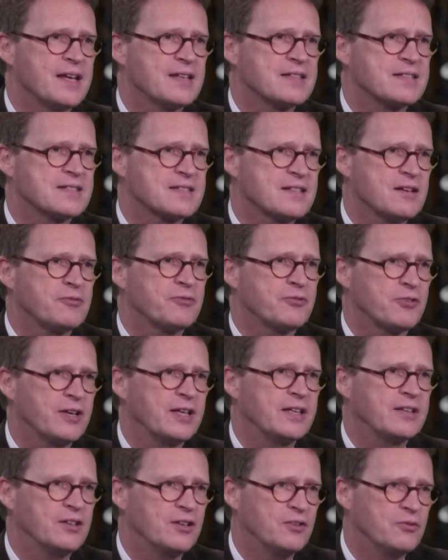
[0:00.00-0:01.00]
That
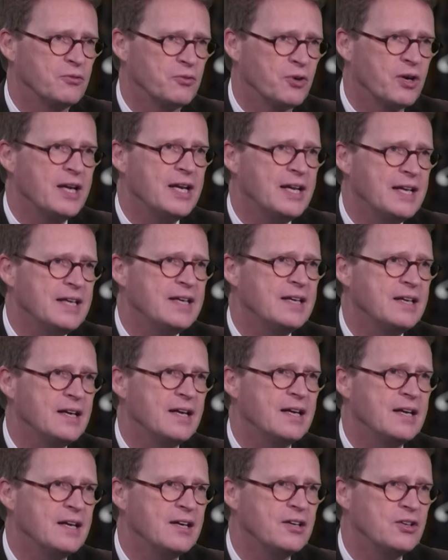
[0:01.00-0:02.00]
suffering that
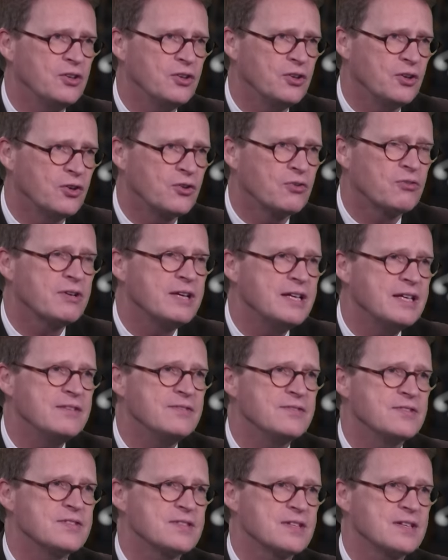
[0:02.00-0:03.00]
really, you know,
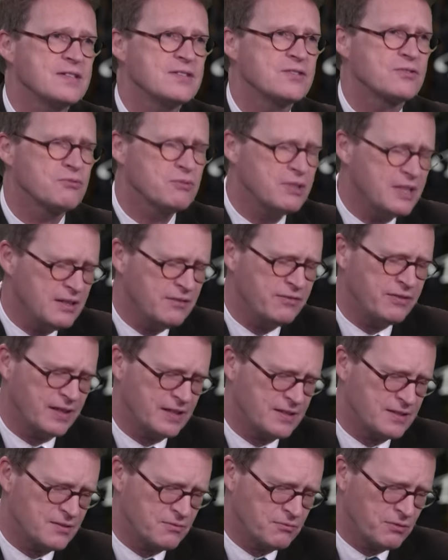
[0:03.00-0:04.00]
grieves. It's
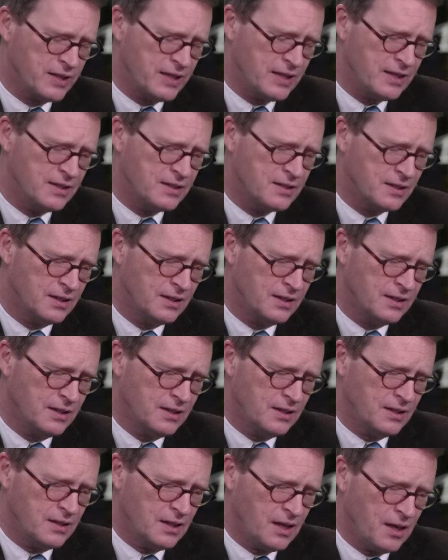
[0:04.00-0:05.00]
grieving to read.
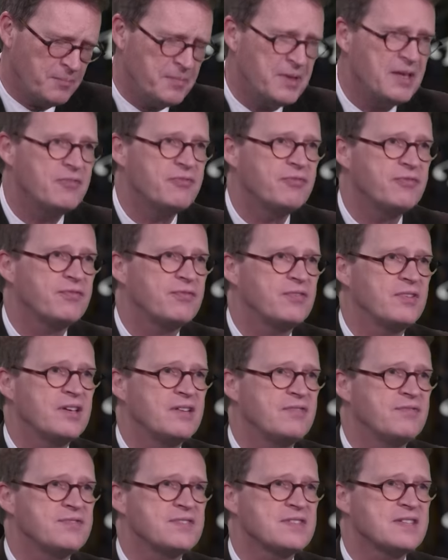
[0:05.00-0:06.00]
Um, if
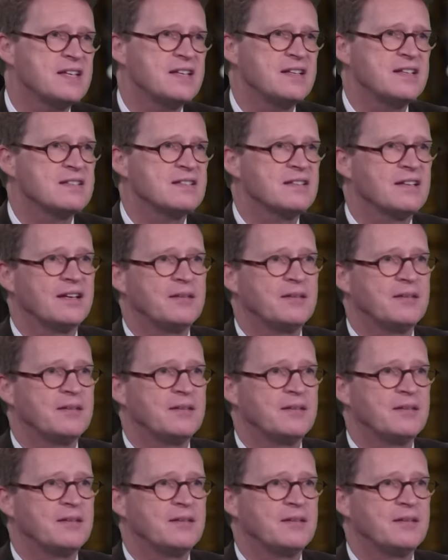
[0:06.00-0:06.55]
if sin isn't